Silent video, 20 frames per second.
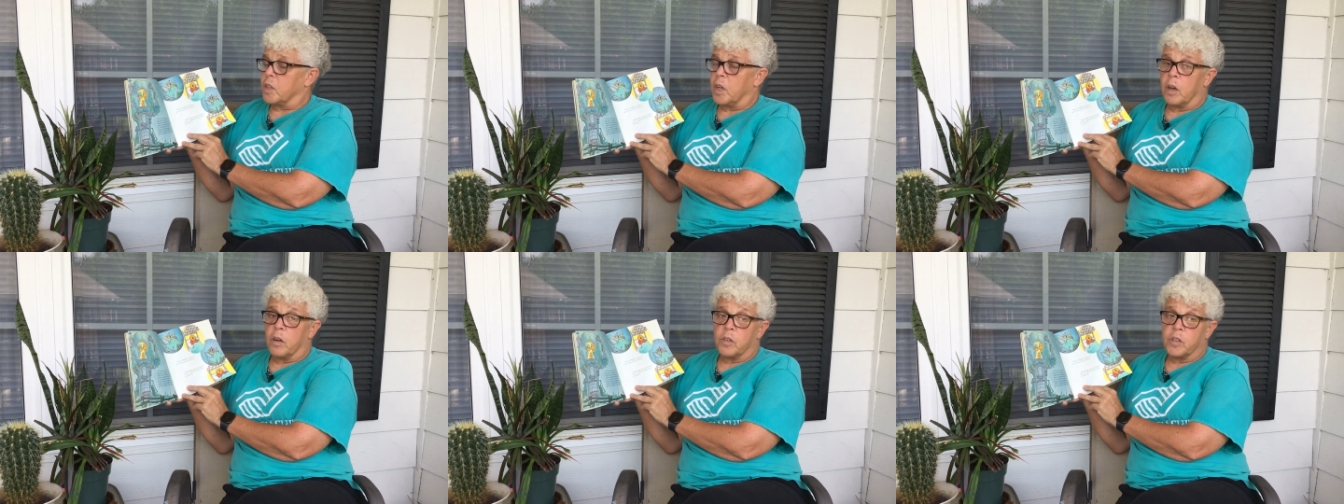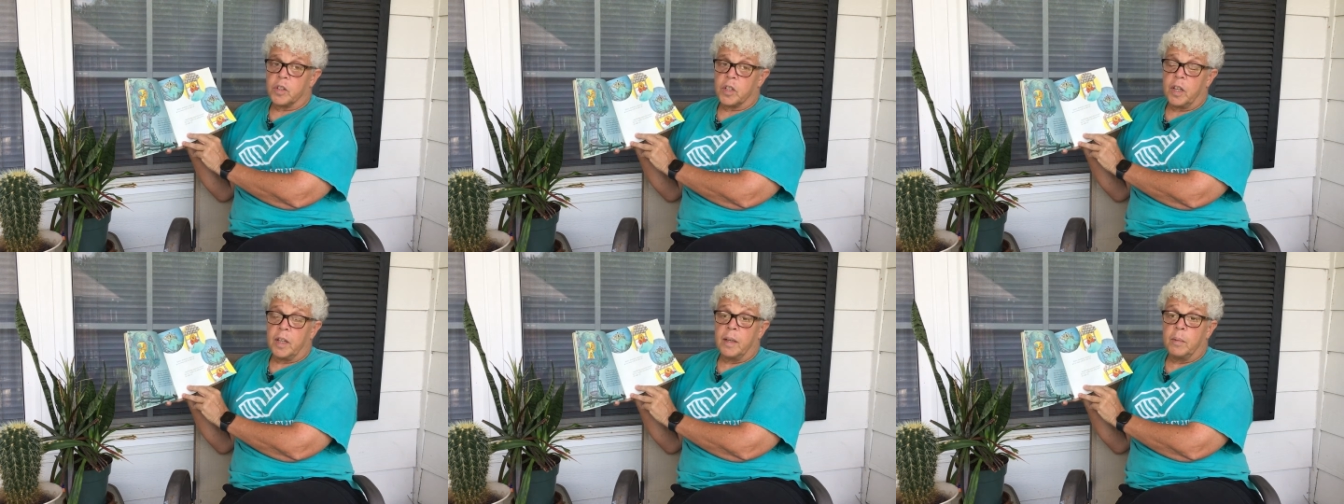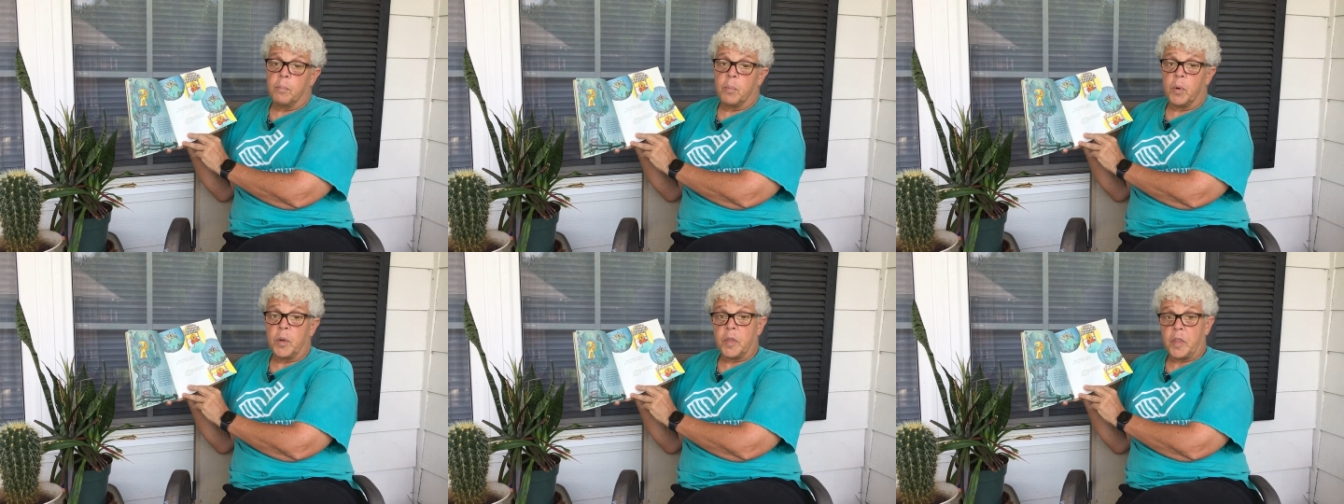to go to
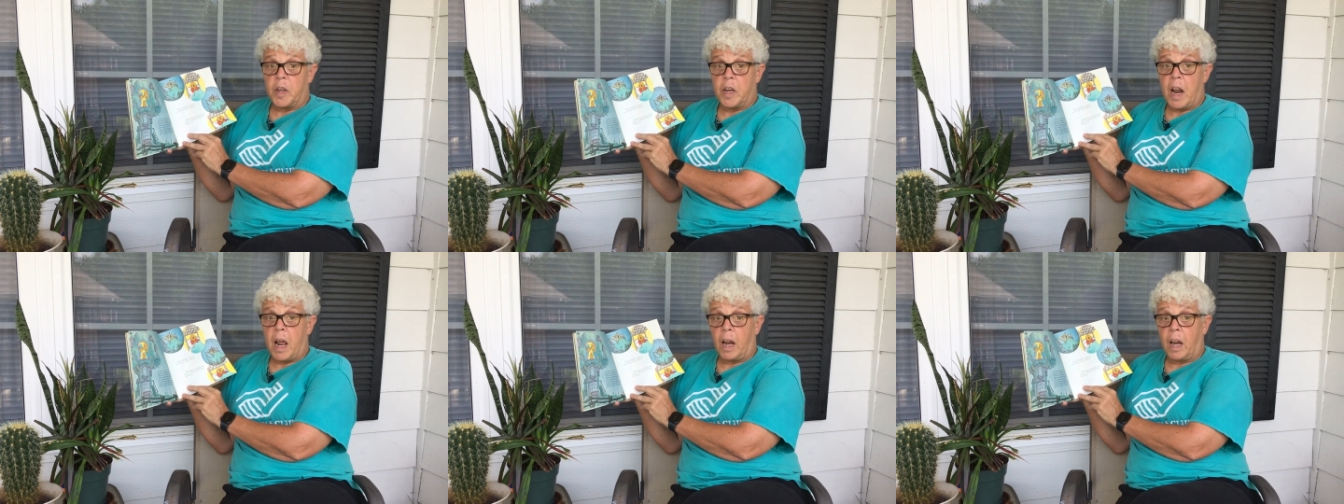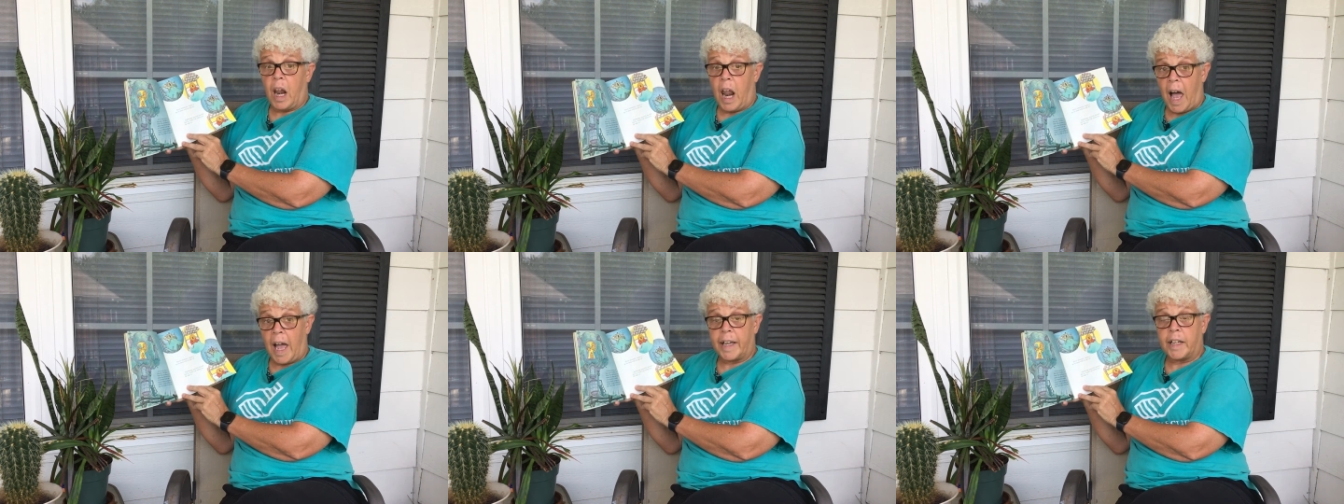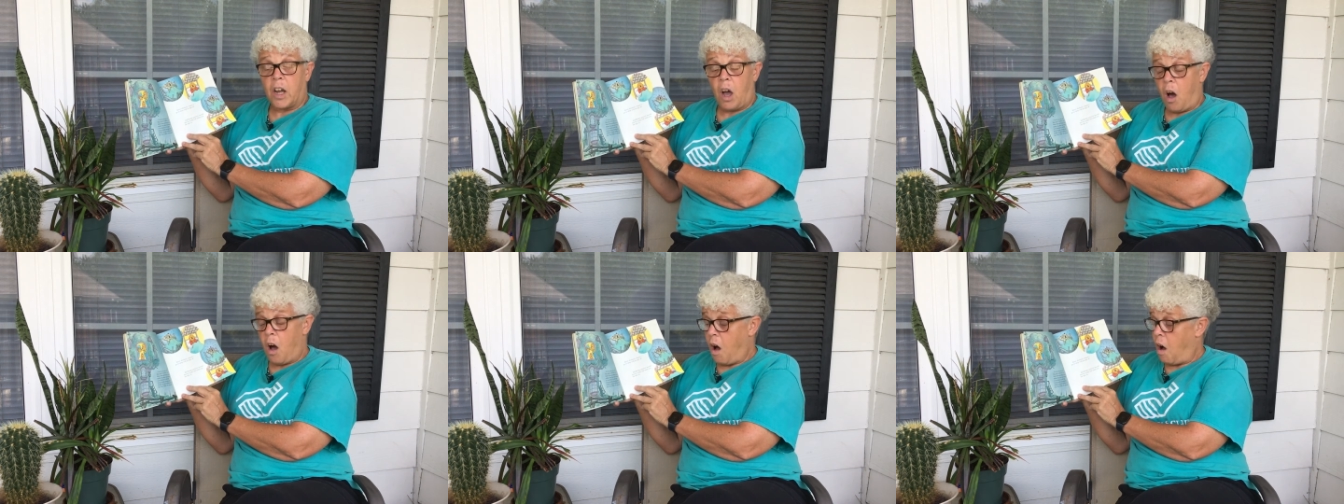sleep with the
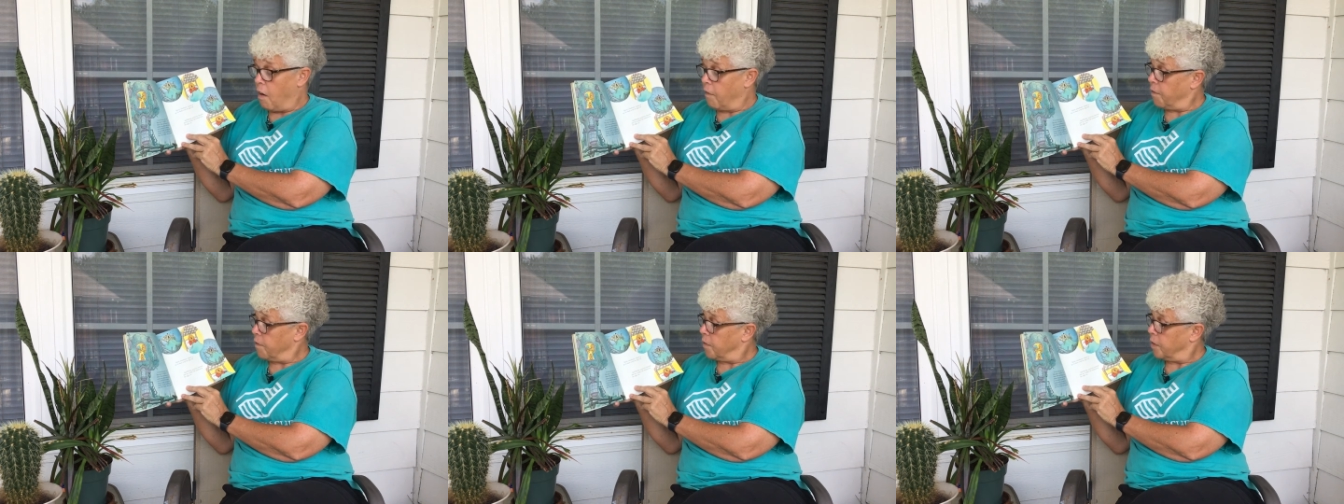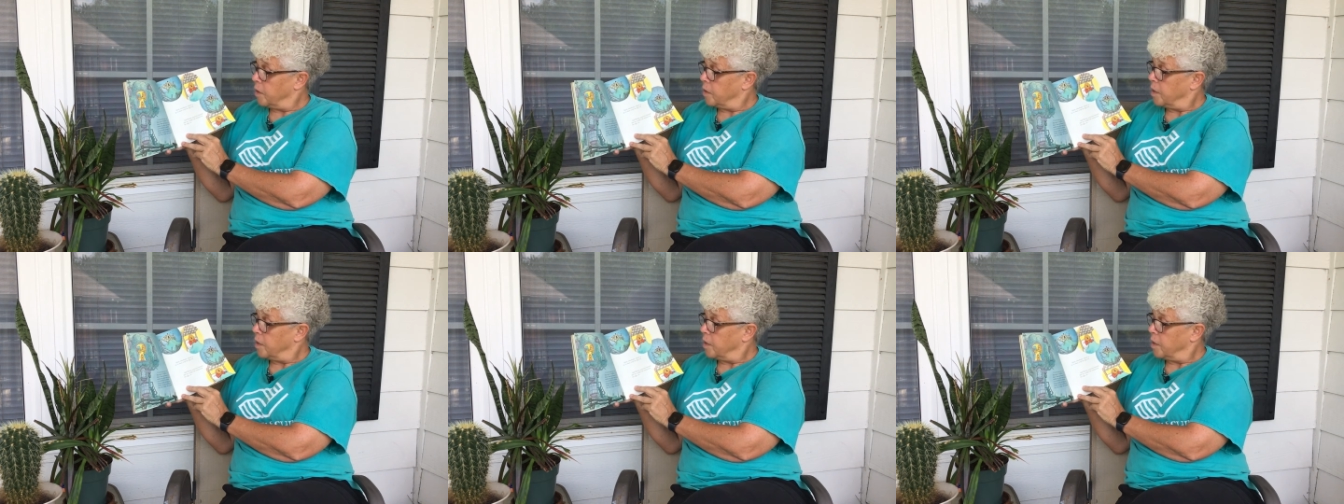light off,